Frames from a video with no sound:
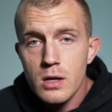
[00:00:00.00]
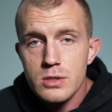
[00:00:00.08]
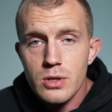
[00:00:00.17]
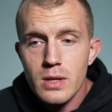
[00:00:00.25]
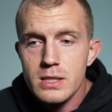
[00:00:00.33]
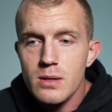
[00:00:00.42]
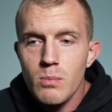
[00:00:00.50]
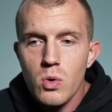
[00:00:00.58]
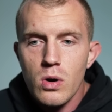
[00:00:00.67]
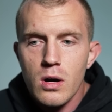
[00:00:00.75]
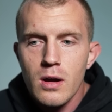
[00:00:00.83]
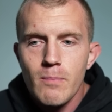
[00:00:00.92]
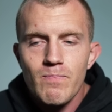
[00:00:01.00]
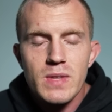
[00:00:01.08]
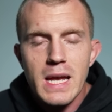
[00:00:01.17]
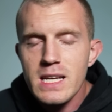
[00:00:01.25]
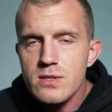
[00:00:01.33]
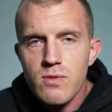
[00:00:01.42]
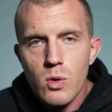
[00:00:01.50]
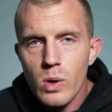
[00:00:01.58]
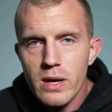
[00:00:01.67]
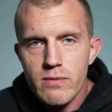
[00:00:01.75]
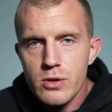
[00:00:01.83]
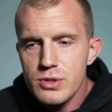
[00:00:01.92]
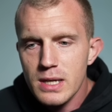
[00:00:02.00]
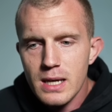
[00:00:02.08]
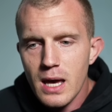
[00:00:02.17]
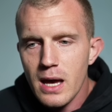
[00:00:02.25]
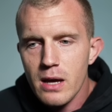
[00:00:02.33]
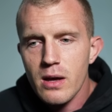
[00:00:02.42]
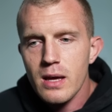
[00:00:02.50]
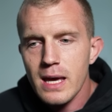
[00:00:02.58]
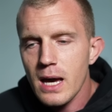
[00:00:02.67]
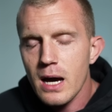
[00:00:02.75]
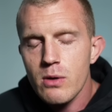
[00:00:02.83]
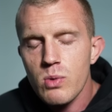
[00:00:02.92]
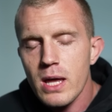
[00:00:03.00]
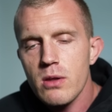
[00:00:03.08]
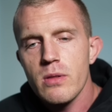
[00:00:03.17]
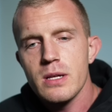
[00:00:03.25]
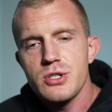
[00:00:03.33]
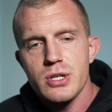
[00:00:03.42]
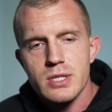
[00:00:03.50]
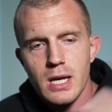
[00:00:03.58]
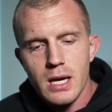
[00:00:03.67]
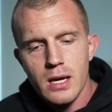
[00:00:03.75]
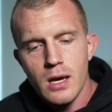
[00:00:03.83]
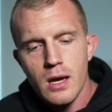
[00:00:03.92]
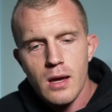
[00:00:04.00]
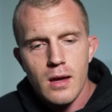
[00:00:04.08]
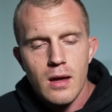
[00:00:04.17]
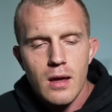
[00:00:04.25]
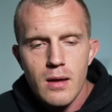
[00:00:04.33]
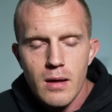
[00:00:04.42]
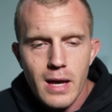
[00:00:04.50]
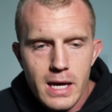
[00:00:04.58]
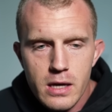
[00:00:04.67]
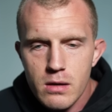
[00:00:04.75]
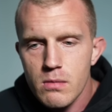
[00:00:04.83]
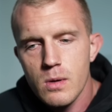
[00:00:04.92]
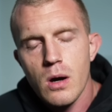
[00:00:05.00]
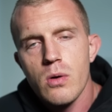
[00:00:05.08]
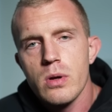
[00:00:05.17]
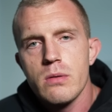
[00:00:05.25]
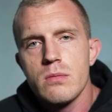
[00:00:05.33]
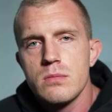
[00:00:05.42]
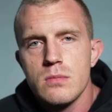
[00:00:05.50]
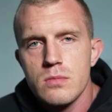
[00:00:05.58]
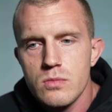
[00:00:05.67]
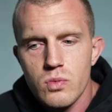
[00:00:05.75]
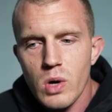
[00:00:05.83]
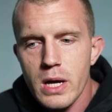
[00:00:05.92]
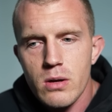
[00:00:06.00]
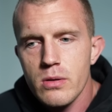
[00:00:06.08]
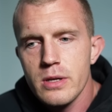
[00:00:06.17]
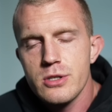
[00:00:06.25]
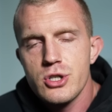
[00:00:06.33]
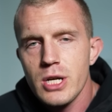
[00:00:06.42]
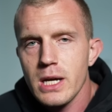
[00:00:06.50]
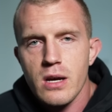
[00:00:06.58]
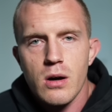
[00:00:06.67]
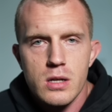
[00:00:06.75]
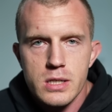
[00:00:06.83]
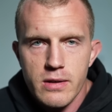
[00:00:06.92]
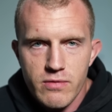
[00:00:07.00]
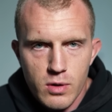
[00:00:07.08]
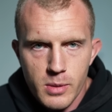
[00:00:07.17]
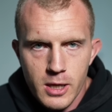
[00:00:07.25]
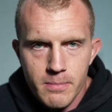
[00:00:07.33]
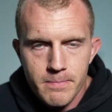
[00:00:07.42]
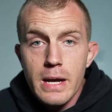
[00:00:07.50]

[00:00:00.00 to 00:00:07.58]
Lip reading: So that's a more tasteful way of using AI rather than just saying, hey, go and write all this shit content for me.